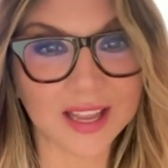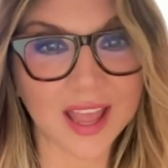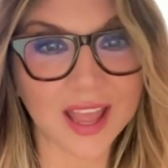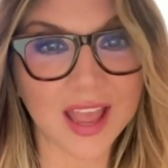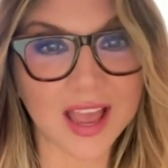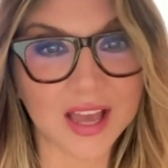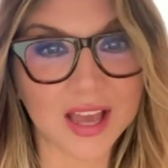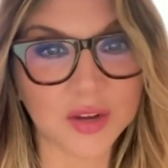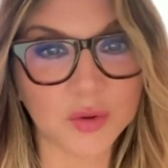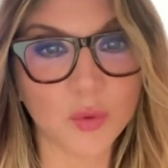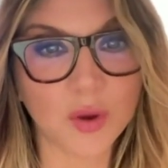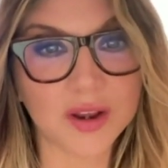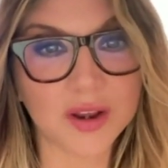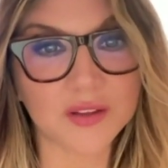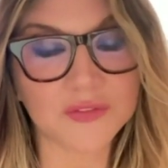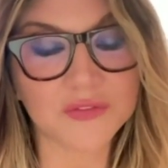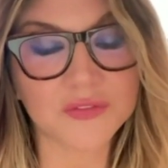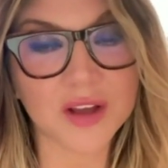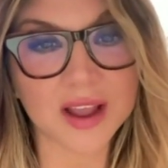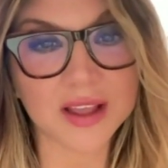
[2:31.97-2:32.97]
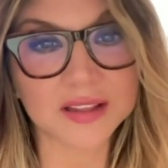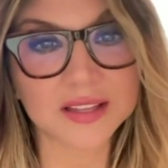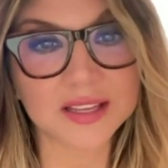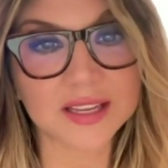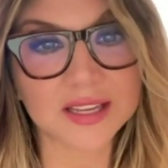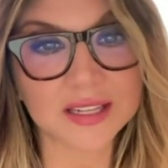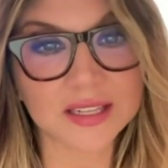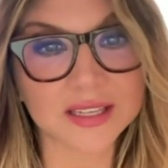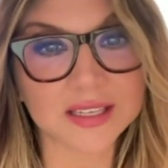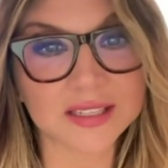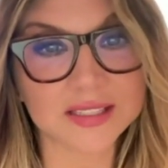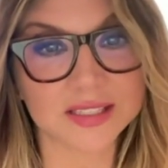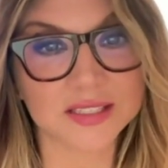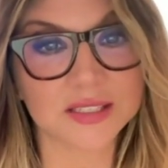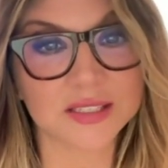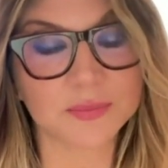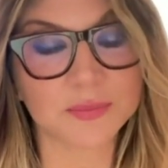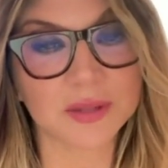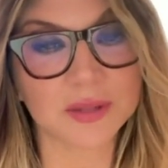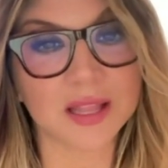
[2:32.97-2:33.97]
And when it finally clicked
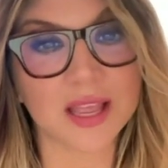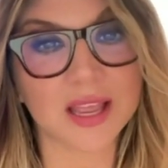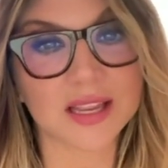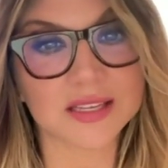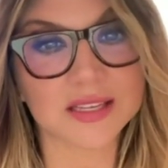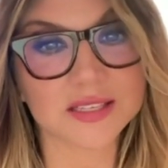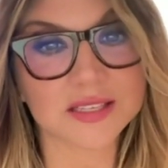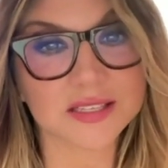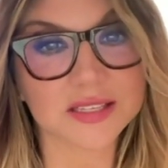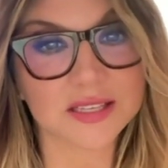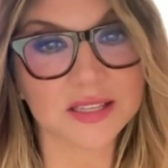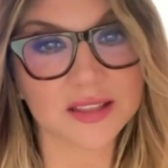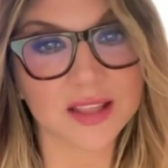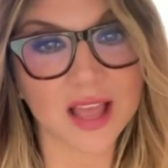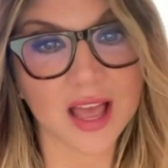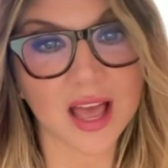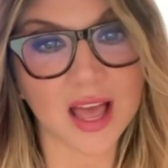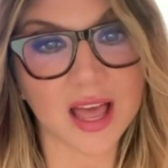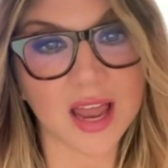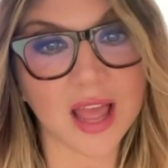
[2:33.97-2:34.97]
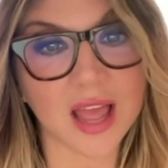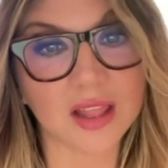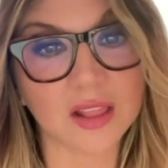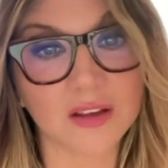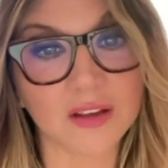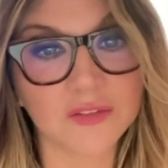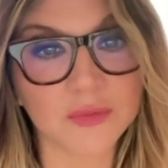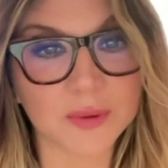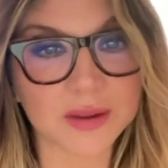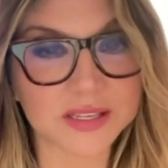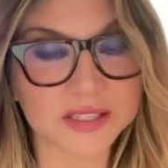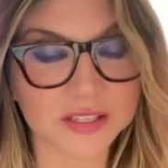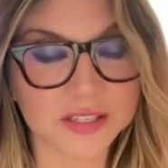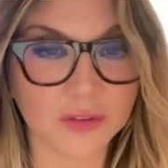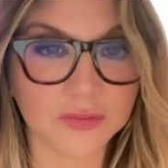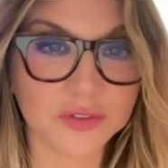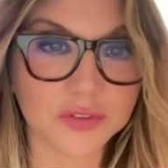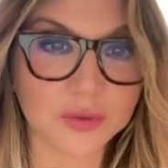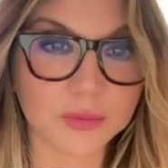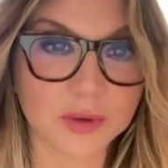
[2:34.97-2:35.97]
into place that I loved
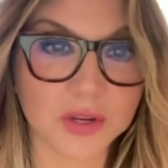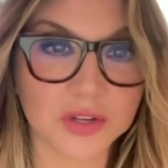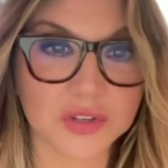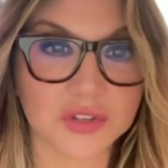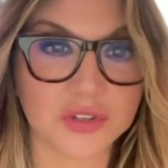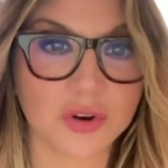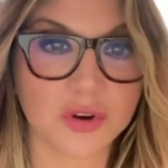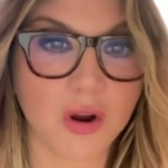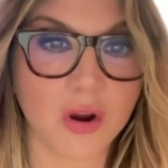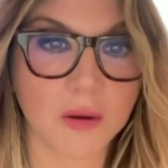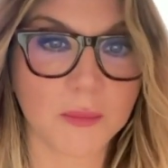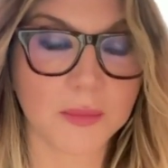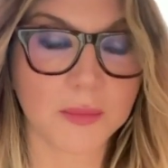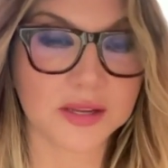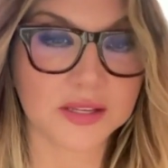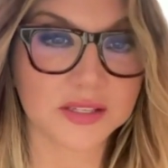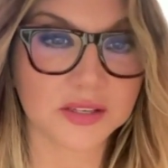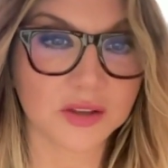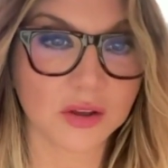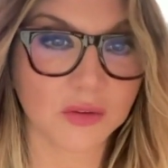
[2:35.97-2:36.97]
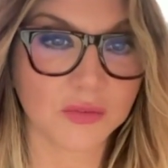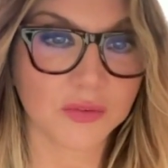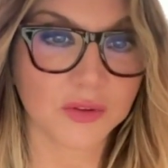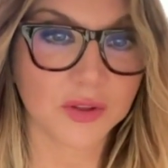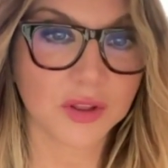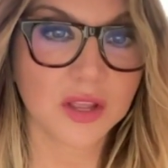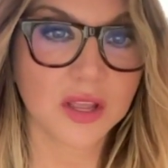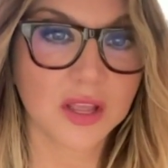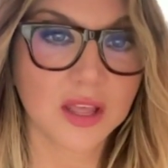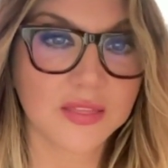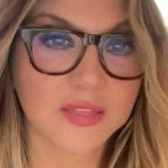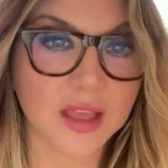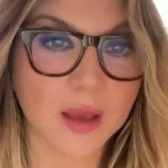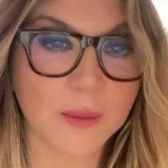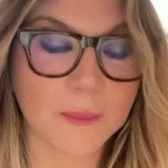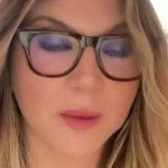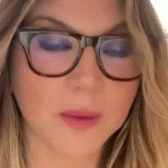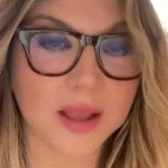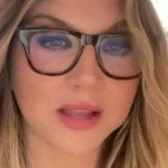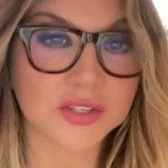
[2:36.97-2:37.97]
myself too much to harm myself,
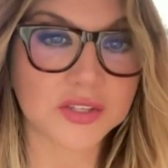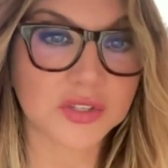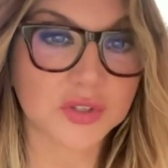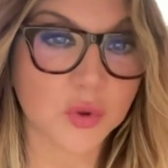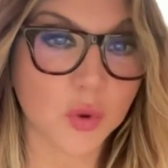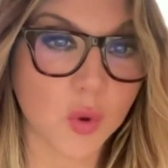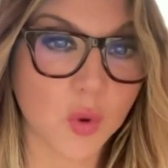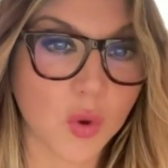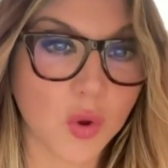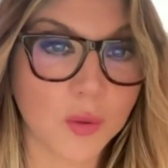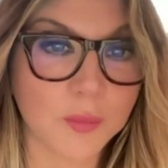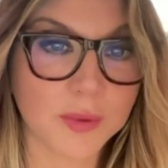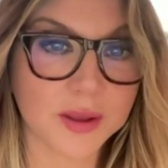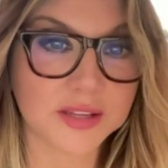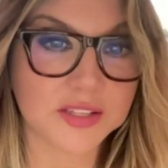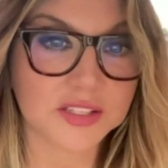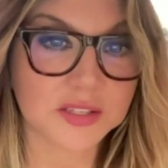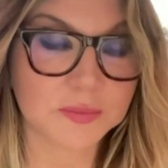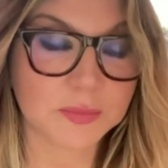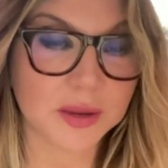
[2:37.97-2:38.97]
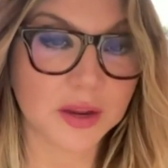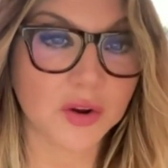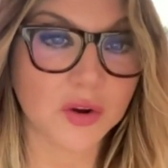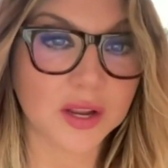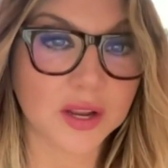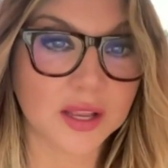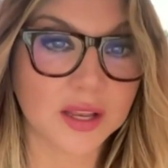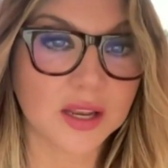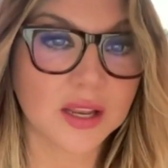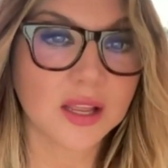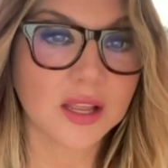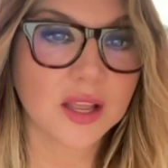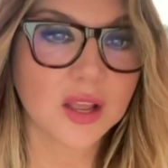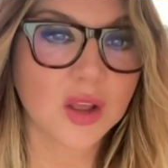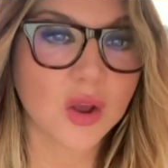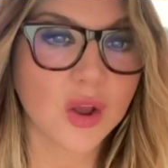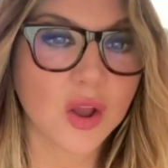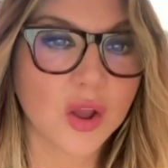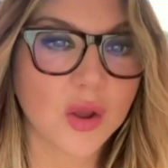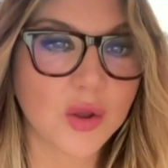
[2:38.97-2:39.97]
that my soul, my spirit
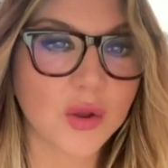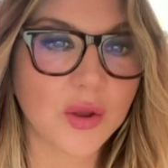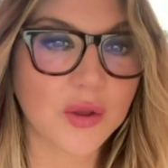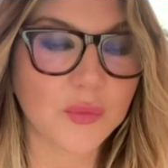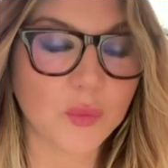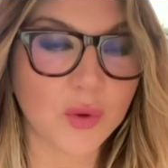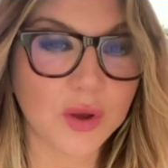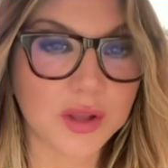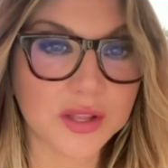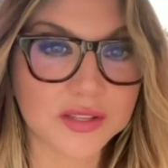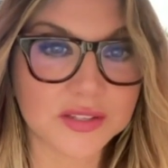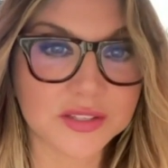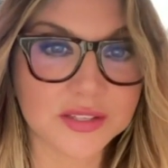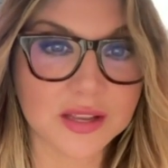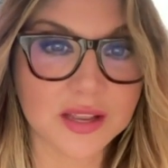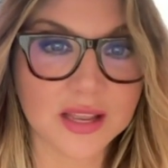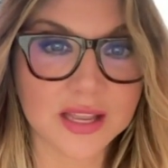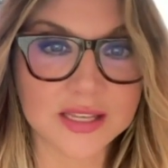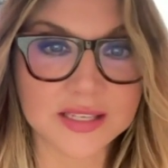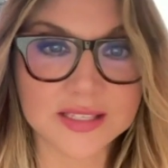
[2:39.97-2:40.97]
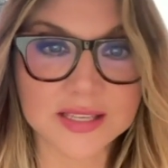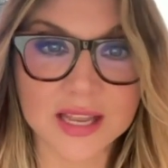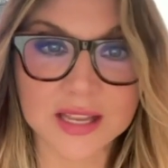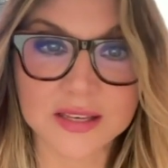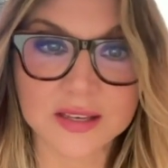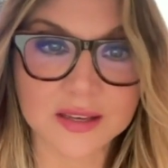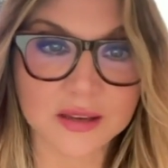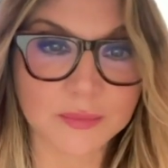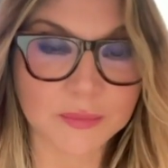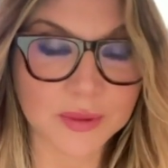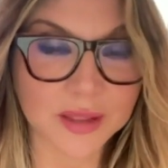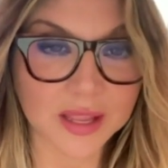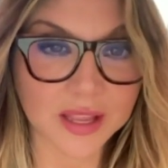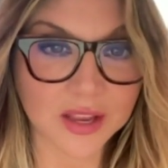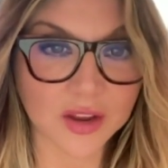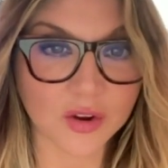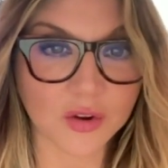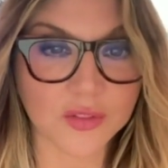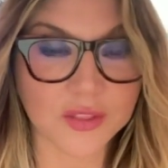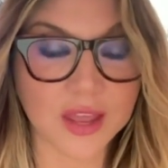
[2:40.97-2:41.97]
was intended to be
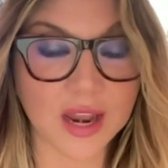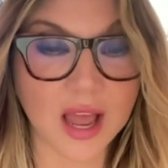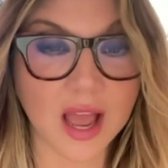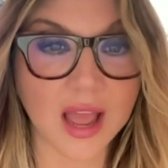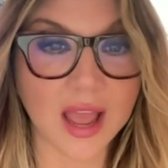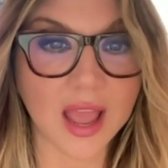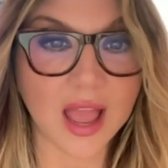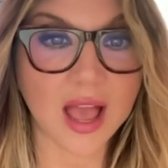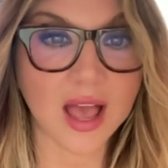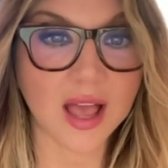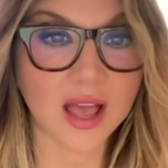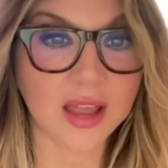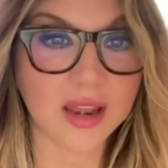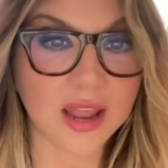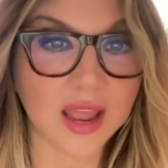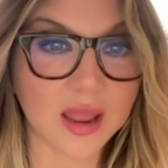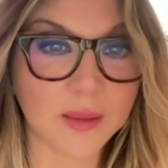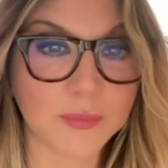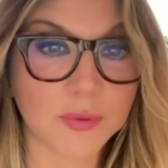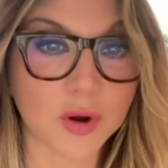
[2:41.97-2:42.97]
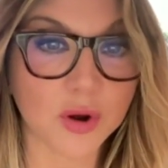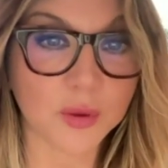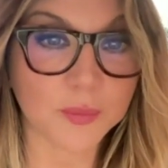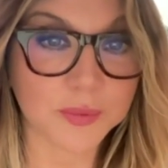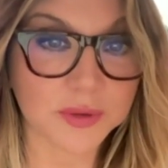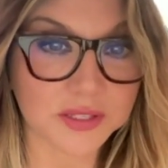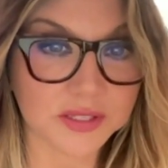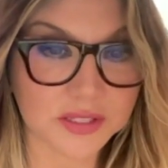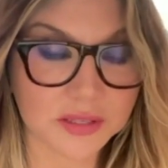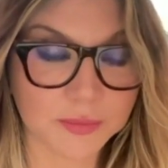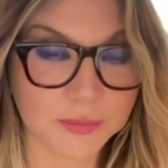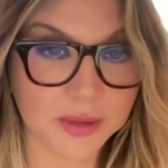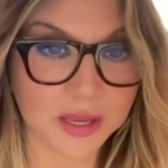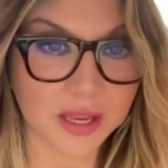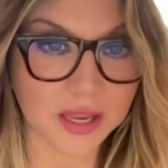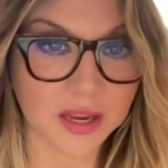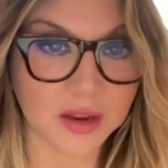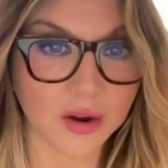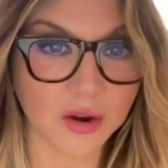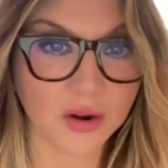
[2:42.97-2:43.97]
here, that I had a purpose to be
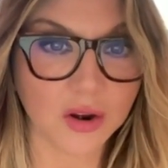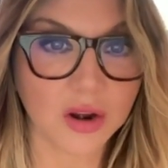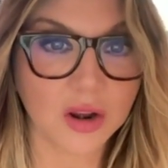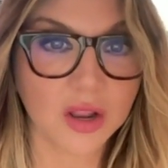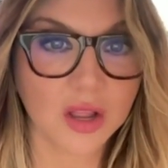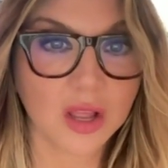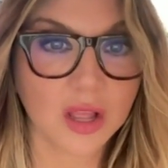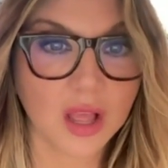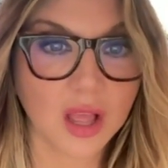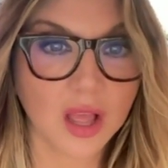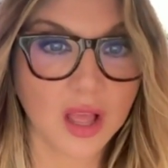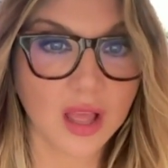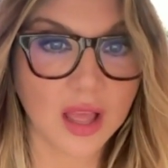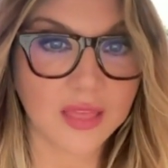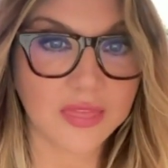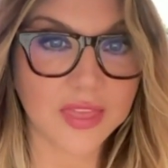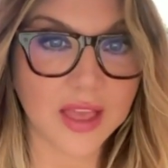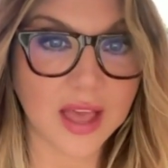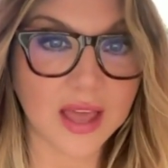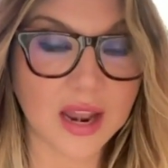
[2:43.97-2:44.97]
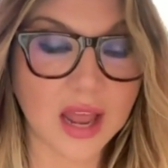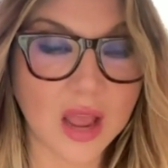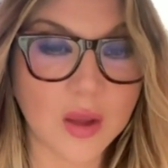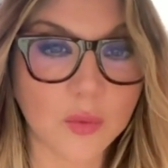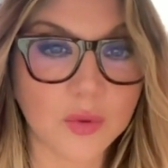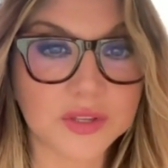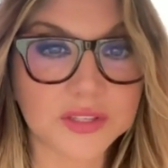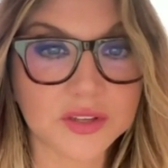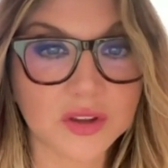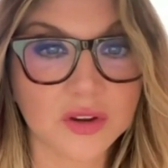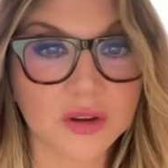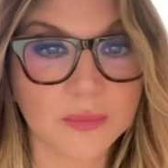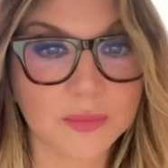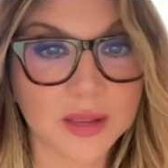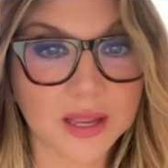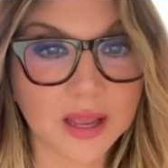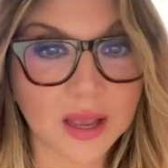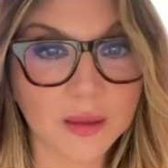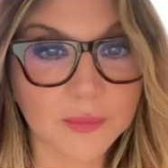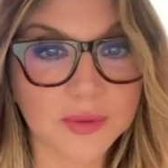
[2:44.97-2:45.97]
here, that I was going to
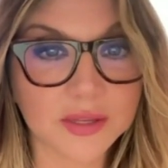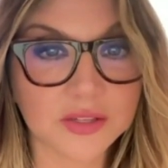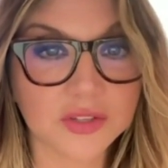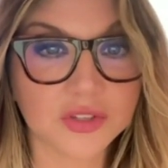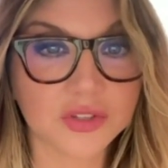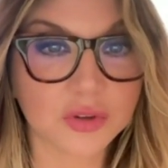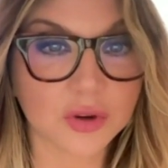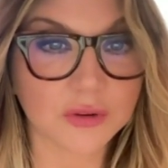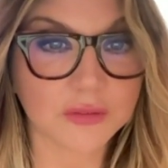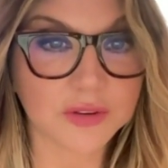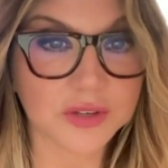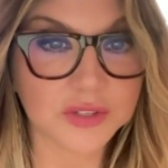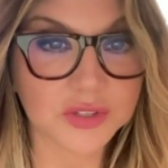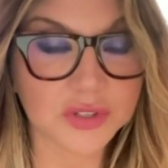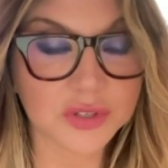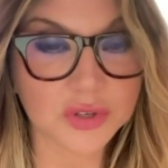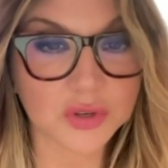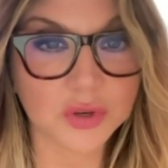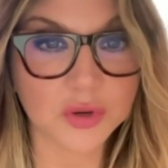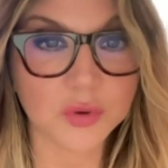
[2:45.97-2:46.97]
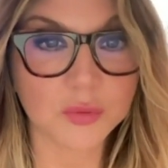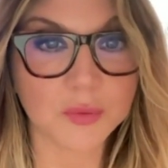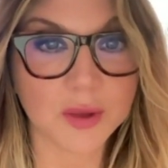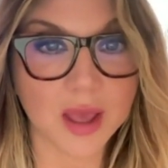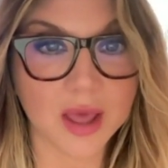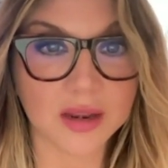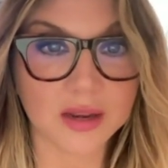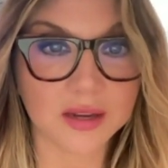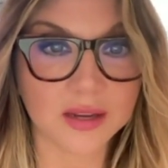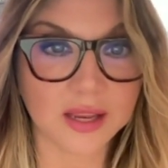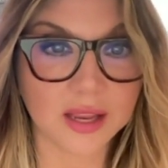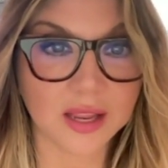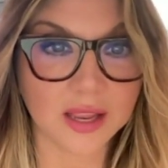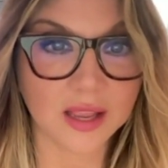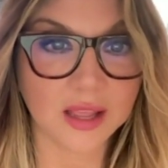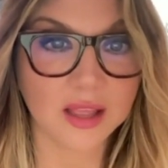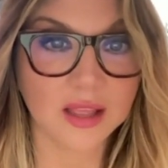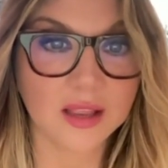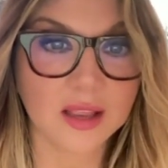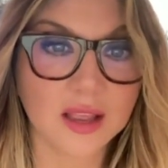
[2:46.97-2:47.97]
become in service to humanity.